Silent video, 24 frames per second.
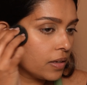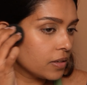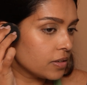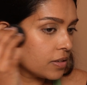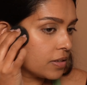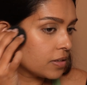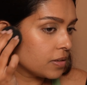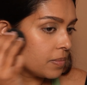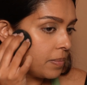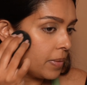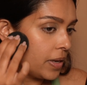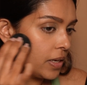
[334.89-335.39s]
It
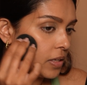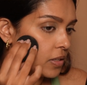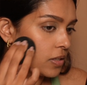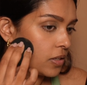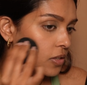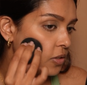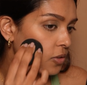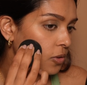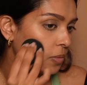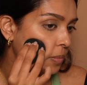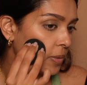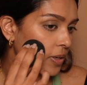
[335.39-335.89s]
just makes
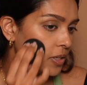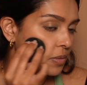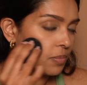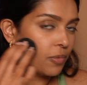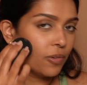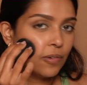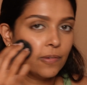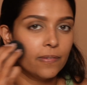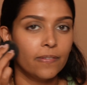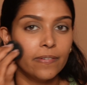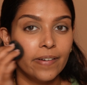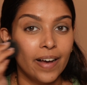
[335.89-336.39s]
it so much
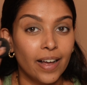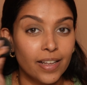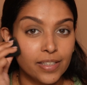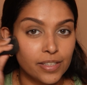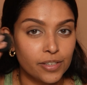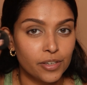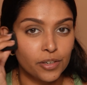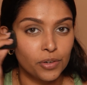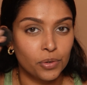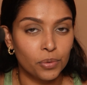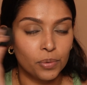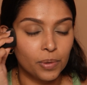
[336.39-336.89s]
more
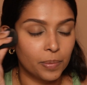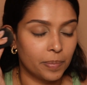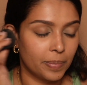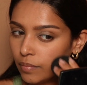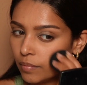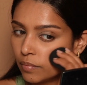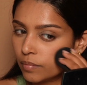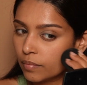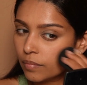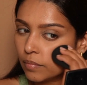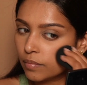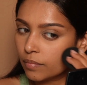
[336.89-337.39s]
faster to
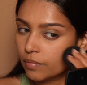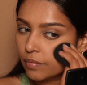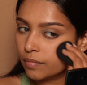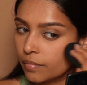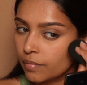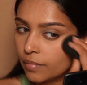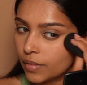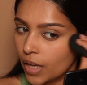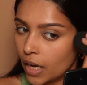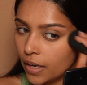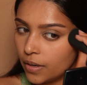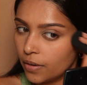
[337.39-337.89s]
apply.
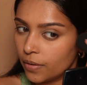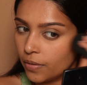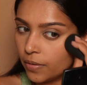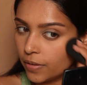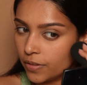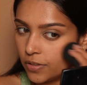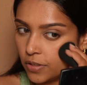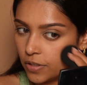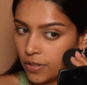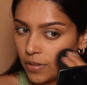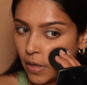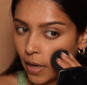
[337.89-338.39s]
I don't know,
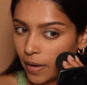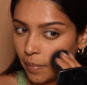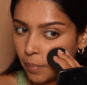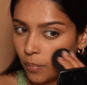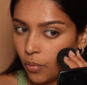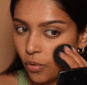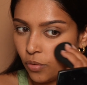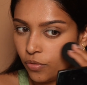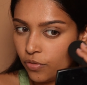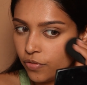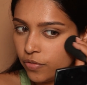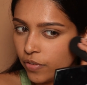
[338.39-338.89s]
just like
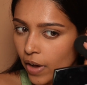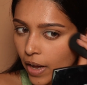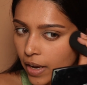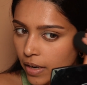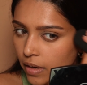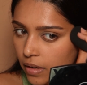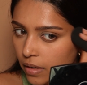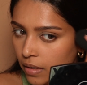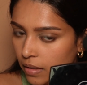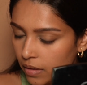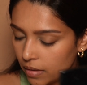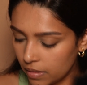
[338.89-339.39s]
more
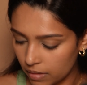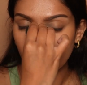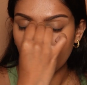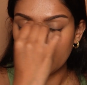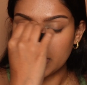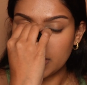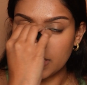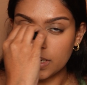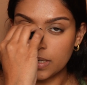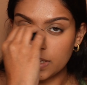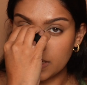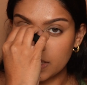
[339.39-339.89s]
fun,
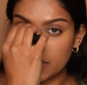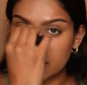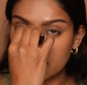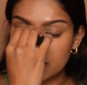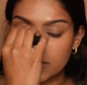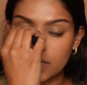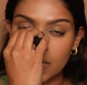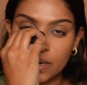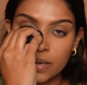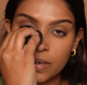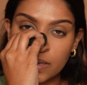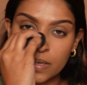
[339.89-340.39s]
imitating a
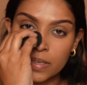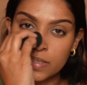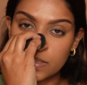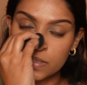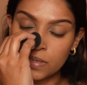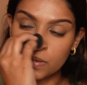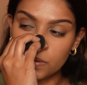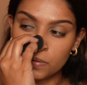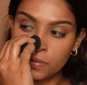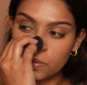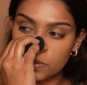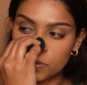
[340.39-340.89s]

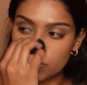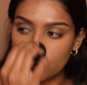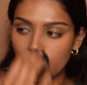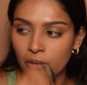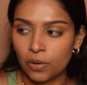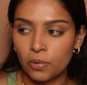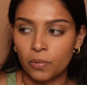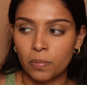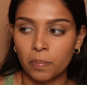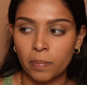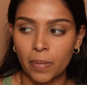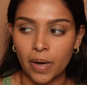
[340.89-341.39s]
sun-kissed look, so I
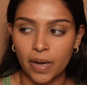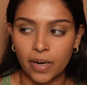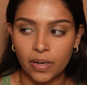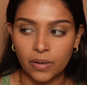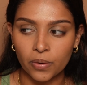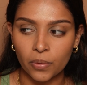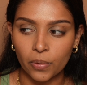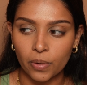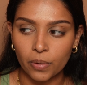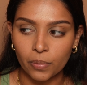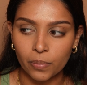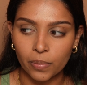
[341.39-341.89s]
don't mind
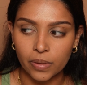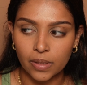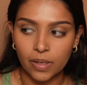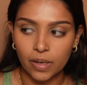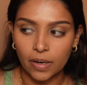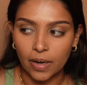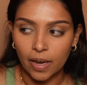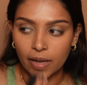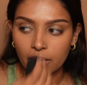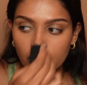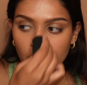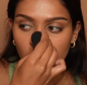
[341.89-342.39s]
going with
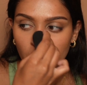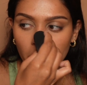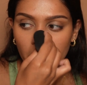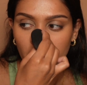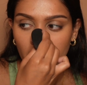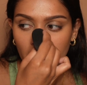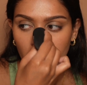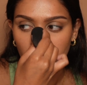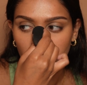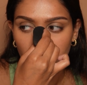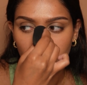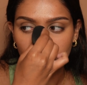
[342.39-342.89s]
that extra
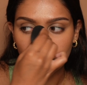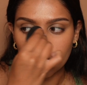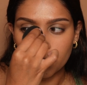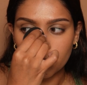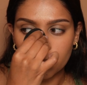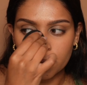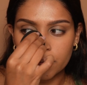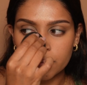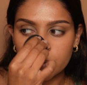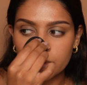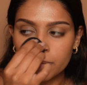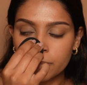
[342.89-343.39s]
bit on my
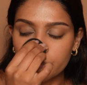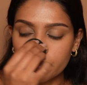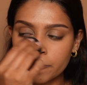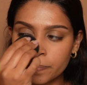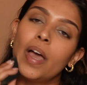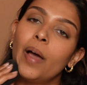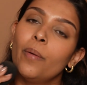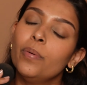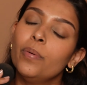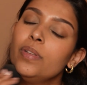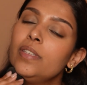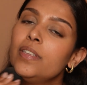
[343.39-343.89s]
nose.
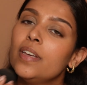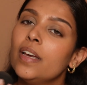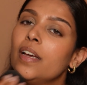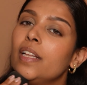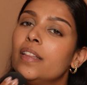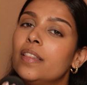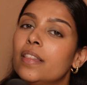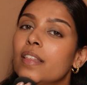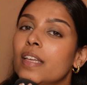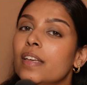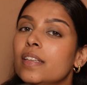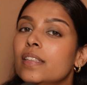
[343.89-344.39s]
I would say
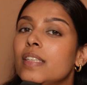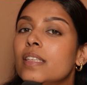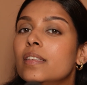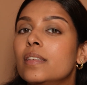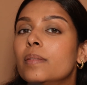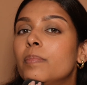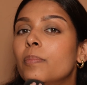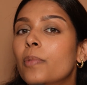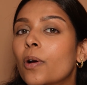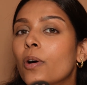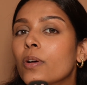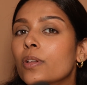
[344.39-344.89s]

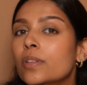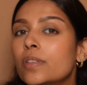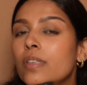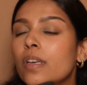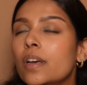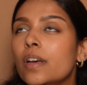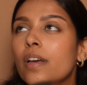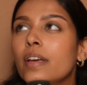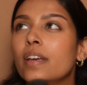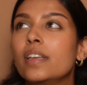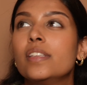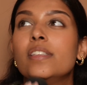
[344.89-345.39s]
this
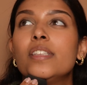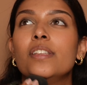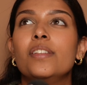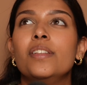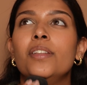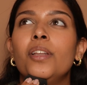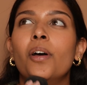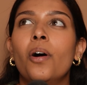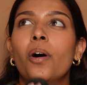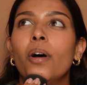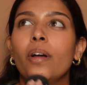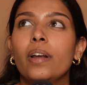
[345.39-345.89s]
bronzer is
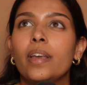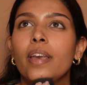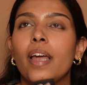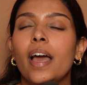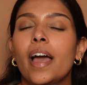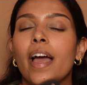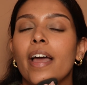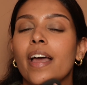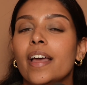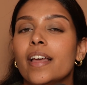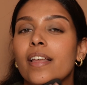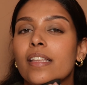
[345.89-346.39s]
not
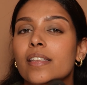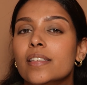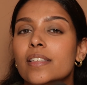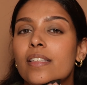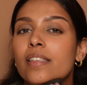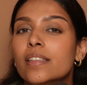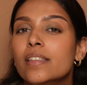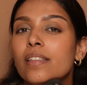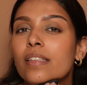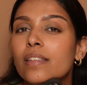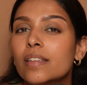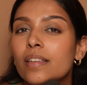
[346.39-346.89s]

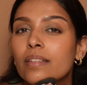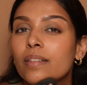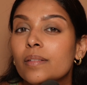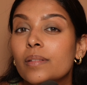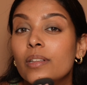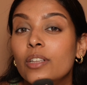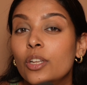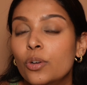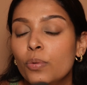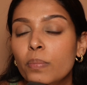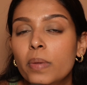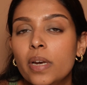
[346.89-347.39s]
as
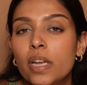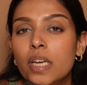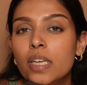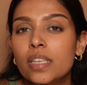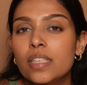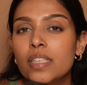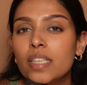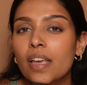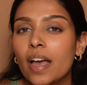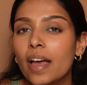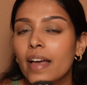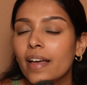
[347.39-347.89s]

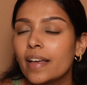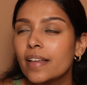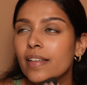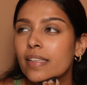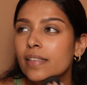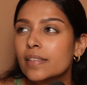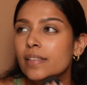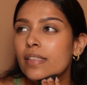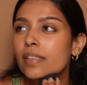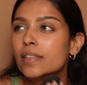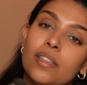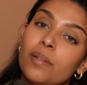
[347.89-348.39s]
luminous
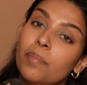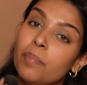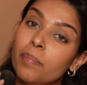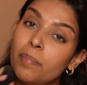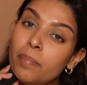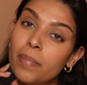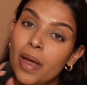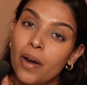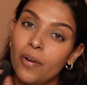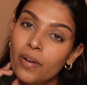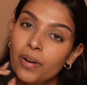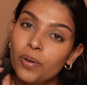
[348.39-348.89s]
as the
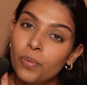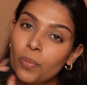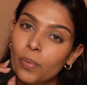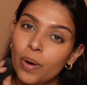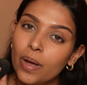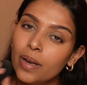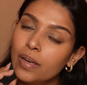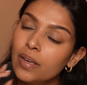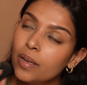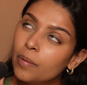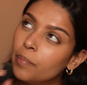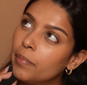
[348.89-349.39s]
Merit
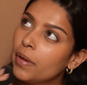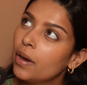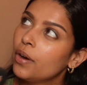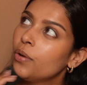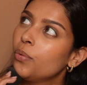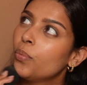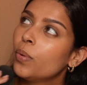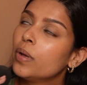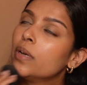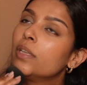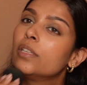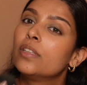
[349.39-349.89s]
one. The Merit
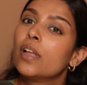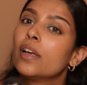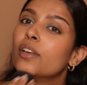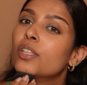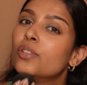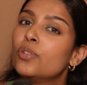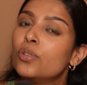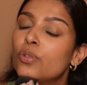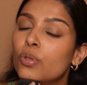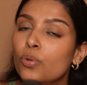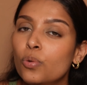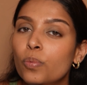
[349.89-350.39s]
one is like
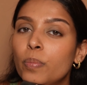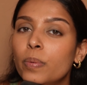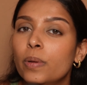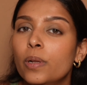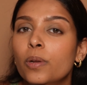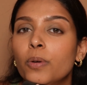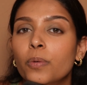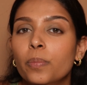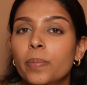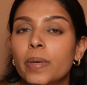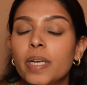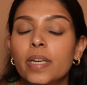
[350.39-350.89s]
super
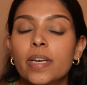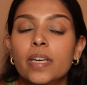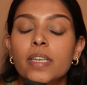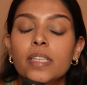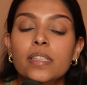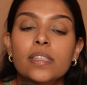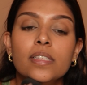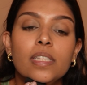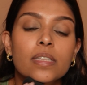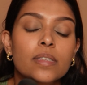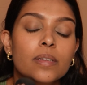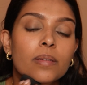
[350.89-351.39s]

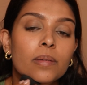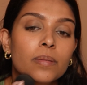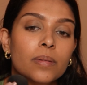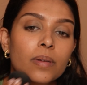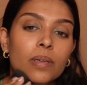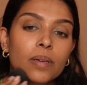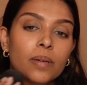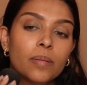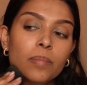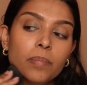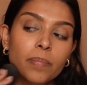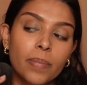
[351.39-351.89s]
luminous.
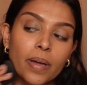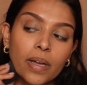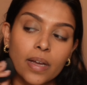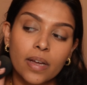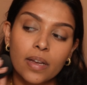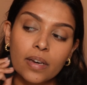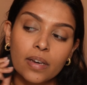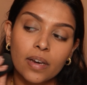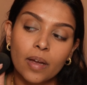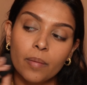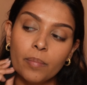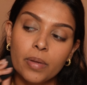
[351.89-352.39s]

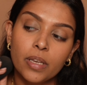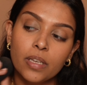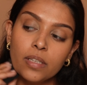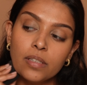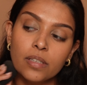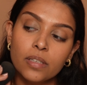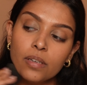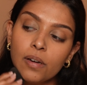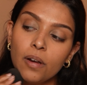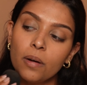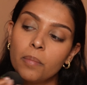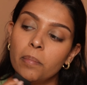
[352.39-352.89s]
But I mean, this
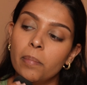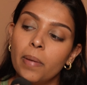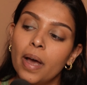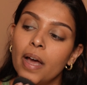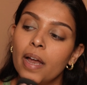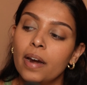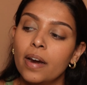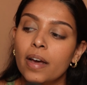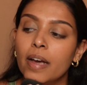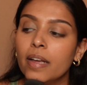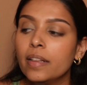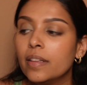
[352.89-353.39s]
is not
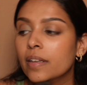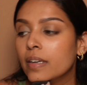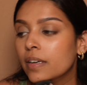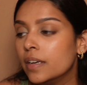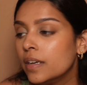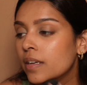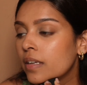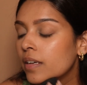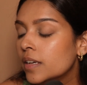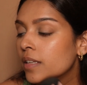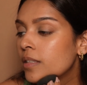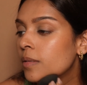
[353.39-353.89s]
bad
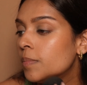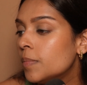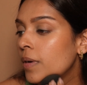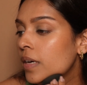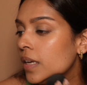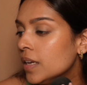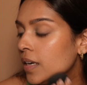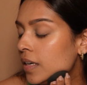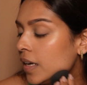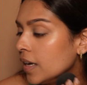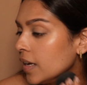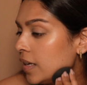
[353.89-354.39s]
either. It's
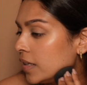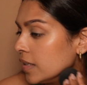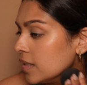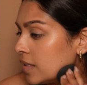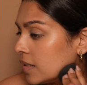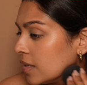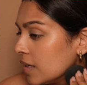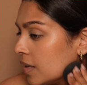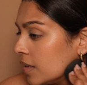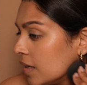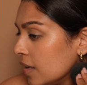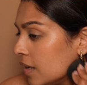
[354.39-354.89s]
pretty
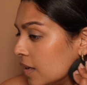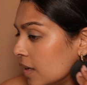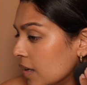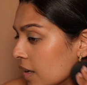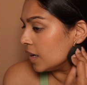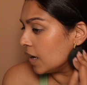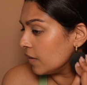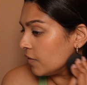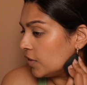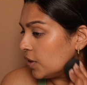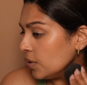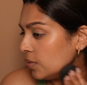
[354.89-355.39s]
nice.
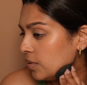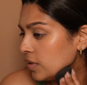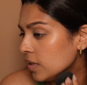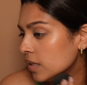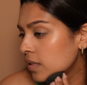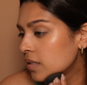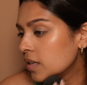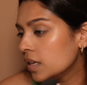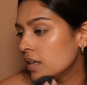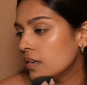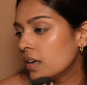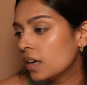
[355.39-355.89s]
I've used
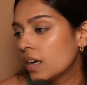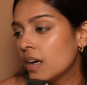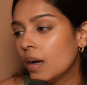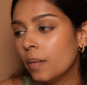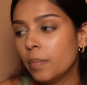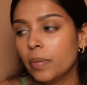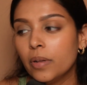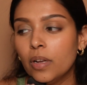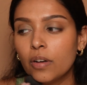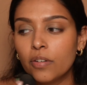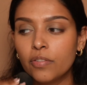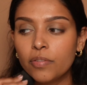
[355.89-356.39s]
this in a
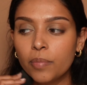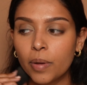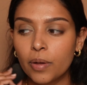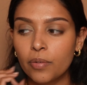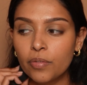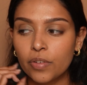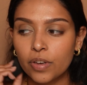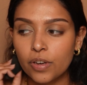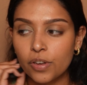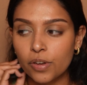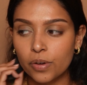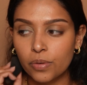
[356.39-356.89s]
couple of my
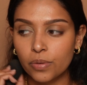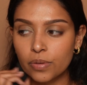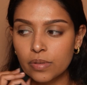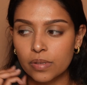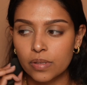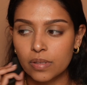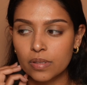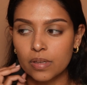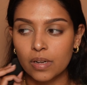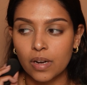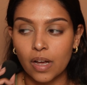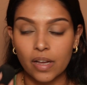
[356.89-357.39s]

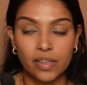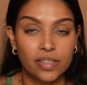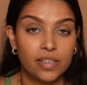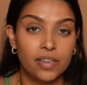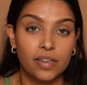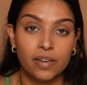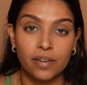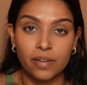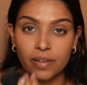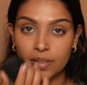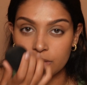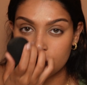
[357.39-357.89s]
videos last
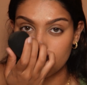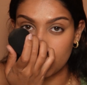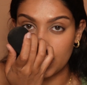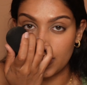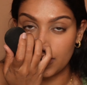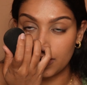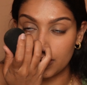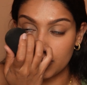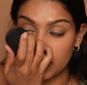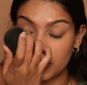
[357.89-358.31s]
year as well.